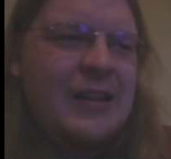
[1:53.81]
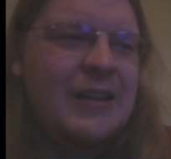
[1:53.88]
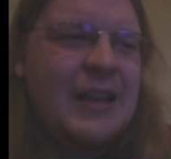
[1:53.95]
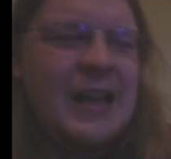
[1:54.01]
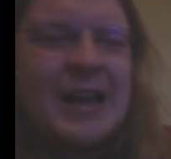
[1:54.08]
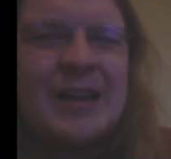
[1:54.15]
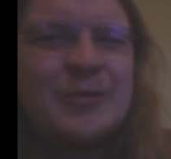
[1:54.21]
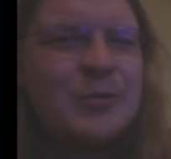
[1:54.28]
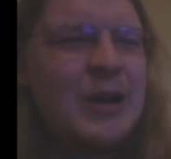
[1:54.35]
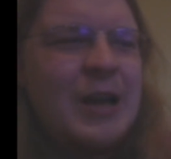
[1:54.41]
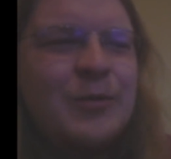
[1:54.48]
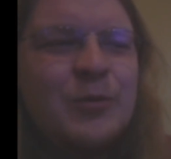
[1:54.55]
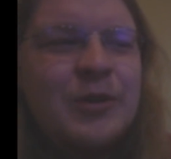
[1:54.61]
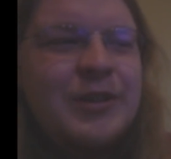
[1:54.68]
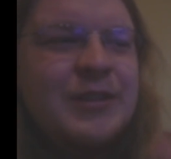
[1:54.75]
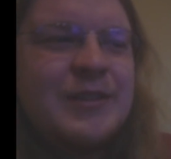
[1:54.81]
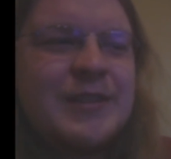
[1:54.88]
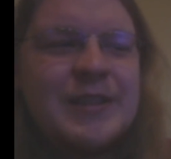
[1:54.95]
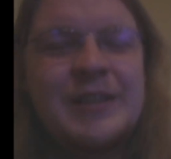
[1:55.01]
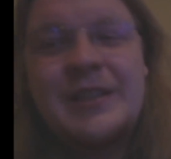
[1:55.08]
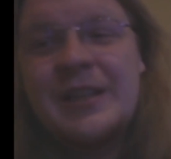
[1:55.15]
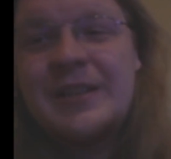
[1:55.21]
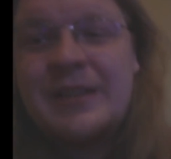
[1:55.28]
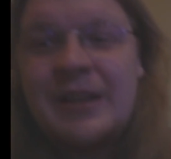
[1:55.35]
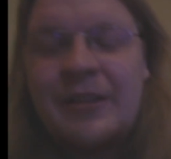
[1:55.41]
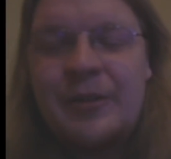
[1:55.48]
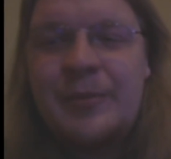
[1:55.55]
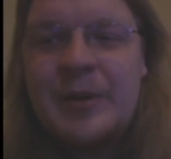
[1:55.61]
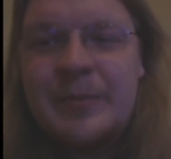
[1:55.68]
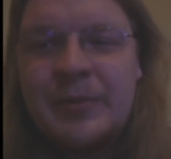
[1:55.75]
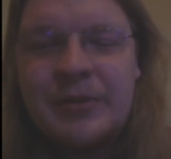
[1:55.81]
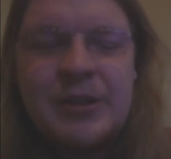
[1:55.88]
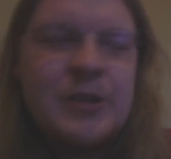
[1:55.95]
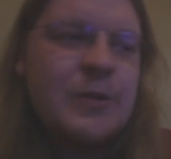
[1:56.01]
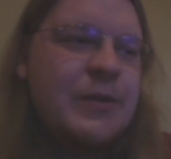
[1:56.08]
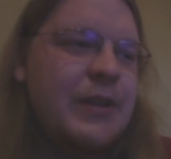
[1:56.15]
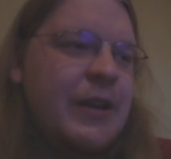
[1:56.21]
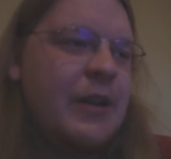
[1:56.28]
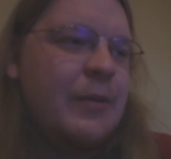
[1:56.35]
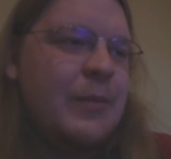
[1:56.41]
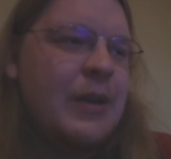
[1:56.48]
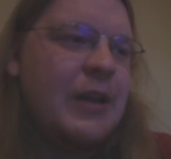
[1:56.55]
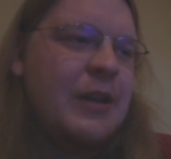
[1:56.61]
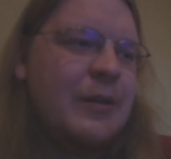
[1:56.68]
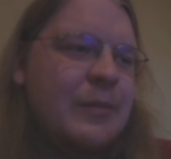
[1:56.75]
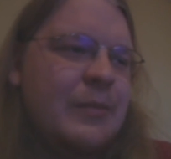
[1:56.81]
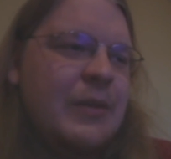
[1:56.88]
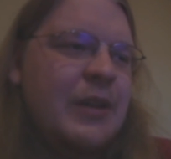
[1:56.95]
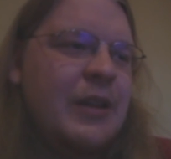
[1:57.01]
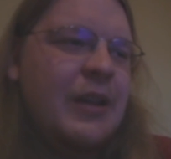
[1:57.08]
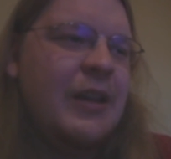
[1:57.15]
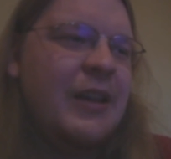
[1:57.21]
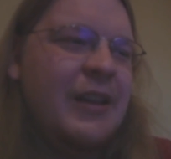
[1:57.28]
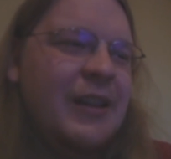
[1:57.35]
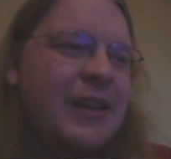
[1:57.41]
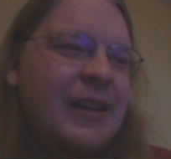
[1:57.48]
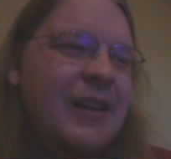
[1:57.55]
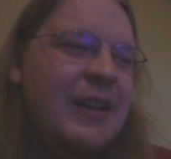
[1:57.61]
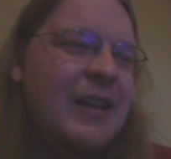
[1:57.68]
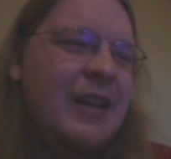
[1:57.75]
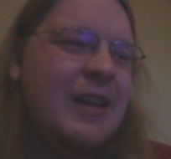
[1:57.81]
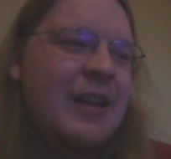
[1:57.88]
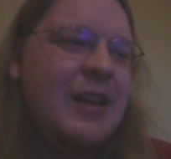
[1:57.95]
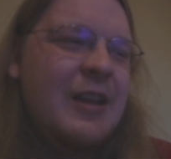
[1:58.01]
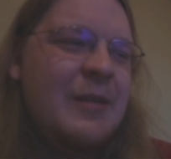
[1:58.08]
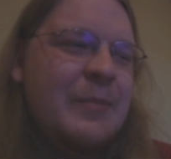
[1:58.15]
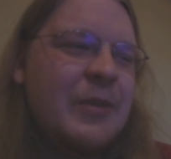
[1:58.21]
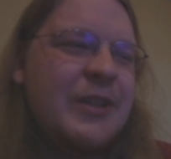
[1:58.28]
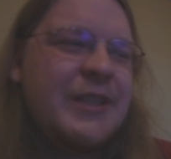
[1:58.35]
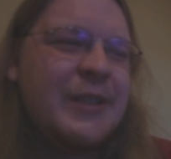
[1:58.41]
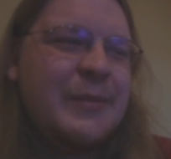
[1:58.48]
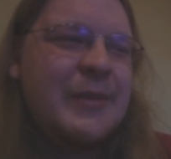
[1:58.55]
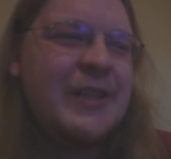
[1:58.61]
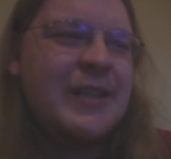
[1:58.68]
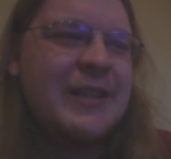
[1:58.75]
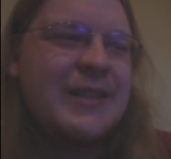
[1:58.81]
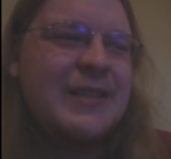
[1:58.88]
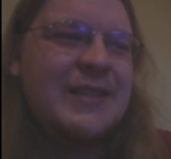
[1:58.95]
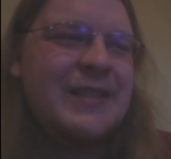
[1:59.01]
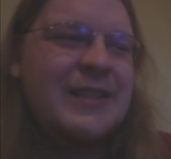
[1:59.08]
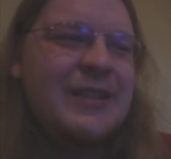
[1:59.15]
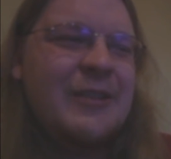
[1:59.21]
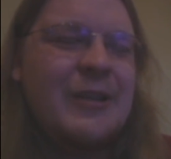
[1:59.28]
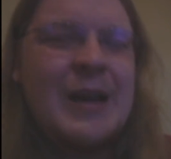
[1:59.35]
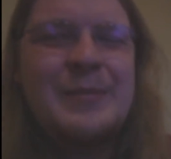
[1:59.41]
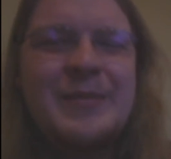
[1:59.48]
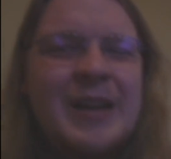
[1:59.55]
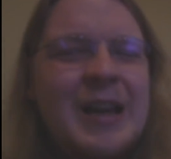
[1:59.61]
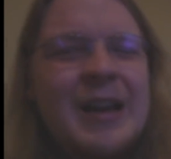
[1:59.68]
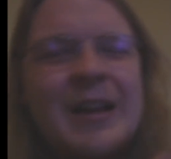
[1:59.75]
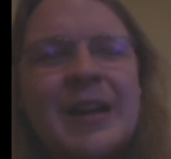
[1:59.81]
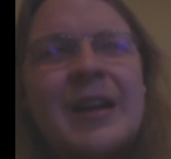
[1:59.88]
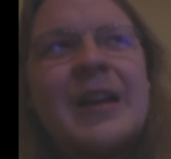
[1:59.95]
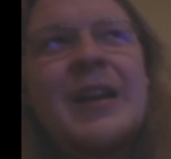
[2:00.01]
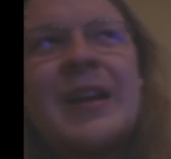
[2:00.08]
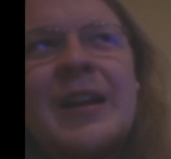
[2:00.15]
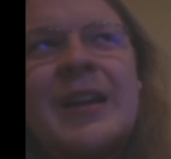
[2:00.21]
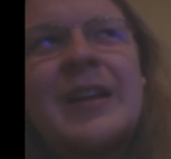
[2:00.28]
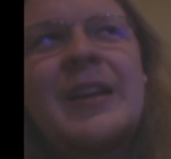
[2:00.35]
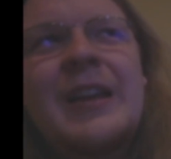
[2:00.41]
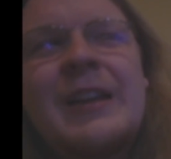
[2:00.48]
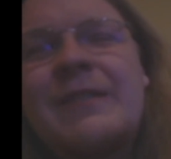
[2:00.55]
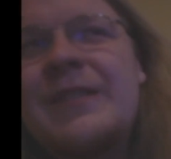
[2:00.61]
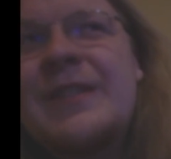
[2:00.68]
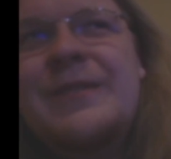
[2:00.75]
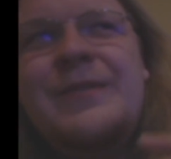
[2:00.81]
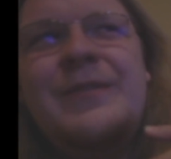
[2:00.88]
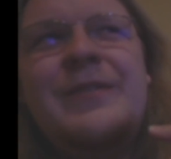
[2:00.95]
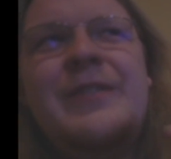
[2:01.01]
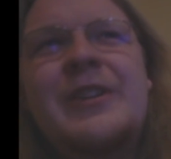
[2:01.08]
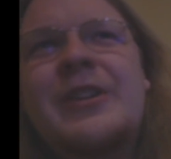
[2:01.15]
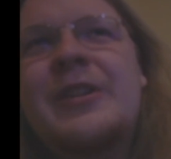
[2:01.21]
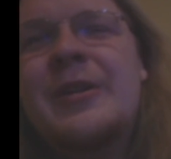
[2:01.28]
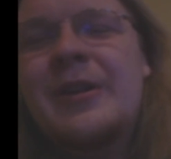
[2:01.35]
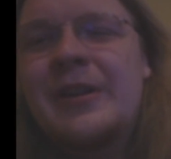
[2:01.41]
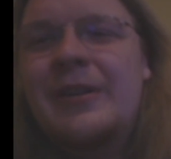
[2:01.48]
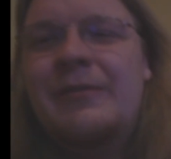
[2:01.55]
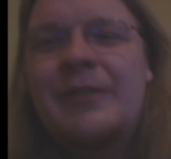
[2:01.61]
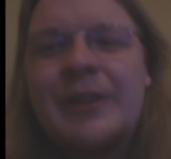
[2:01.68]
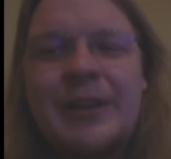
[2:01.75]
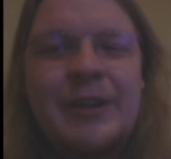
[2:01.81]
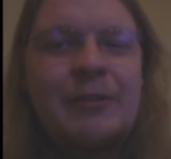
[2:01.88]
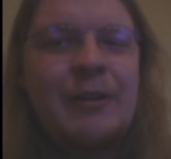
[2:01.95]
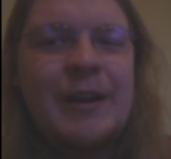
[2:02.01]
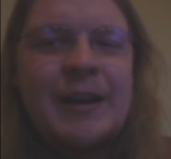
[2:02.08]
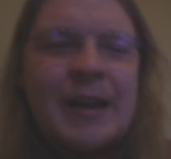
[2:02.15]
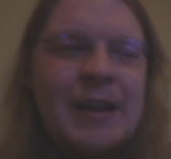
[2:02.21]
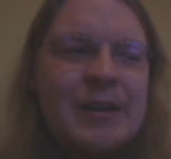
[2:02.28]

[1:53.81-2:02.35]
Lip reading: yeah, I wouldn't suggest other people using them. Mostly because even if you're a really great